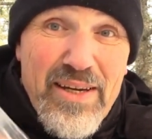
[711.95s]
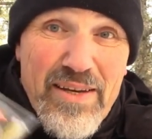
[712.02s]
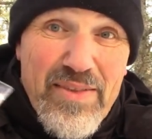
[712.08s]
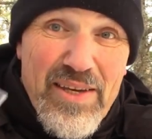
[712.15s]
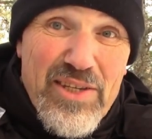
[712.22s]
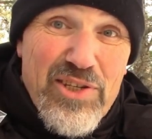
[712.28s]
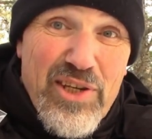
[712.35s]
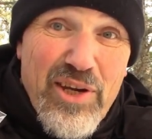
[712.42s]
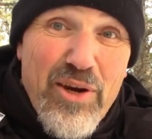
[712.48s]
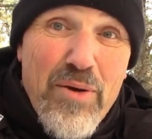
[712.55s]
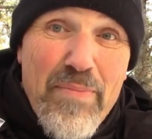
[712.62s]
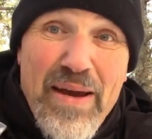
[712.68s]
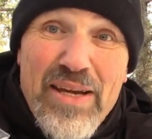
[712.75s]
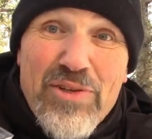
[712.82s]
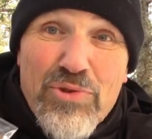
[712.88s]
This here
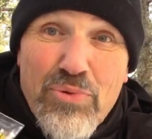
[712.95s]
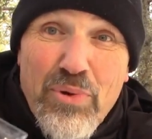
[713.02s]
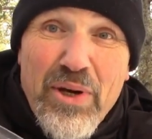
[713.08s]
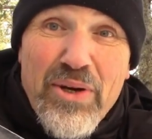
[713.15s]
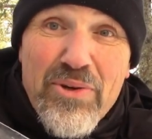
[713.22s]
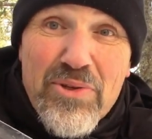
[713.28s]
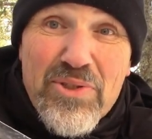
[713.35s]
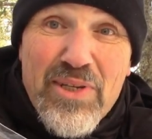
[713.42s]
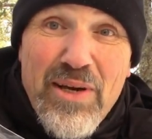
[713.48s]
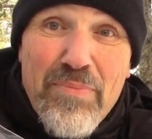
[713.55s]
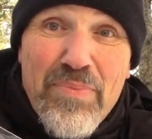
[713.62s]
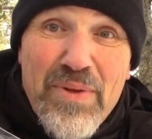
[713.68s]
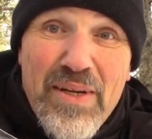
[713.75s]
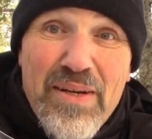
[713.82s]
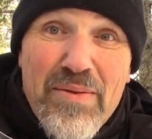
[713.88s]
may trigger
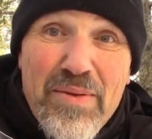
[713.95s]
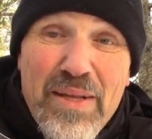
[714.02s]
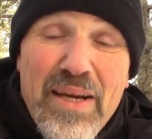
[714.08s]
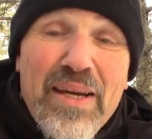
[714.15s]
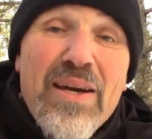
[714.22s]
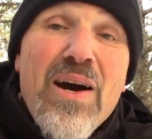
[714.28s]
something and be like,